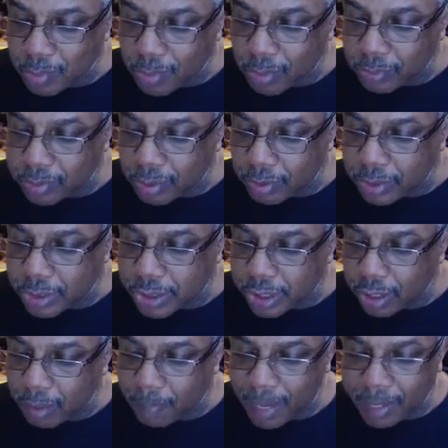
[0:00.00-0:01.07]
the remote on the
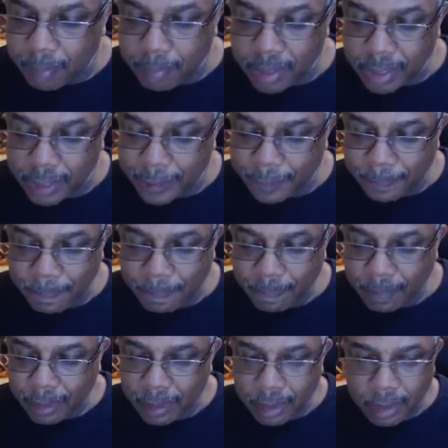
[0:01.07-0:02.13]
chair by the bed.
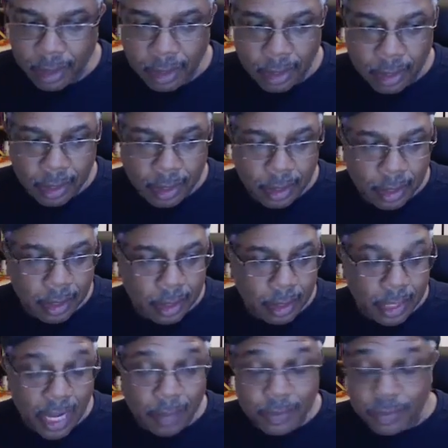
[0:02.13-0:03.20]

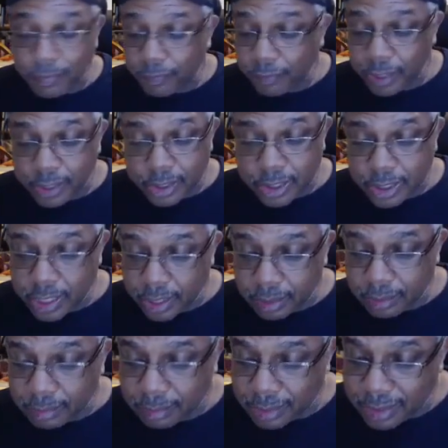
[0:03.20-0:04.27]
That was some freaky
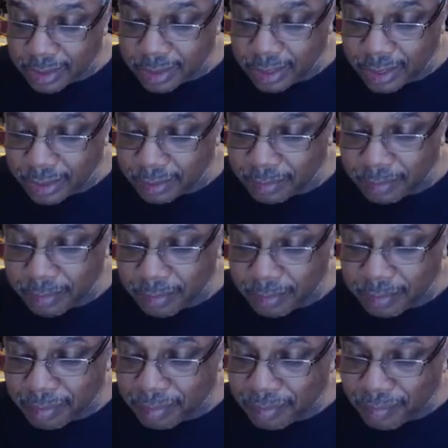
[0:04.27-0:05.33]
shit, he said.
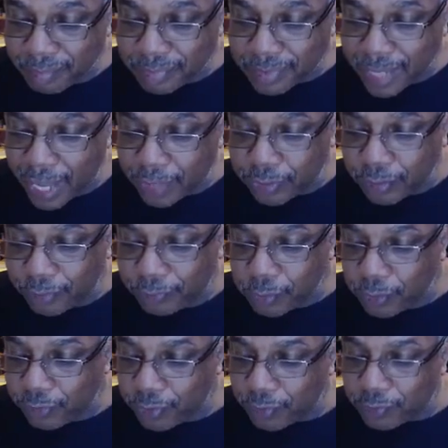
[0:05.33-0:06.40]
After a
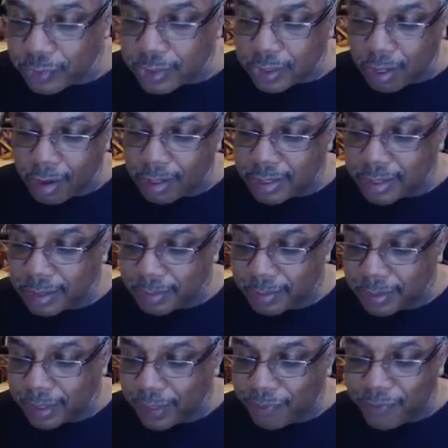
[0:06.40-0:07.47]
few fitful starts,
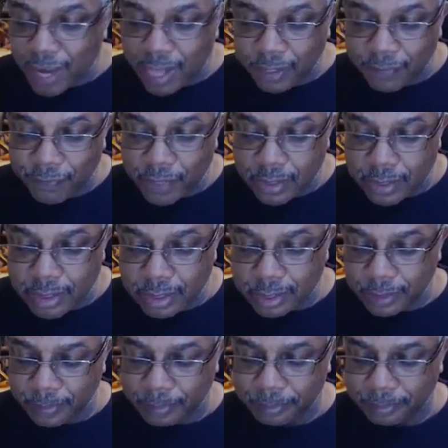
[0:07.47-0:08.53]
he finally fell
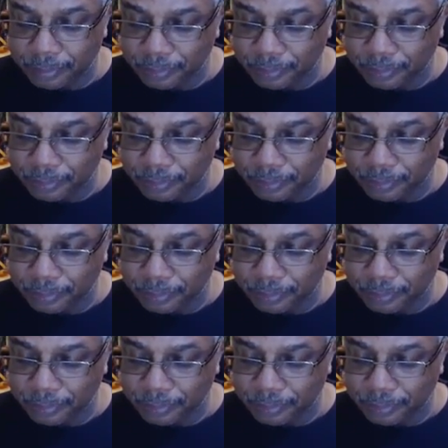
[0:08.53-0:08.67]
asleep.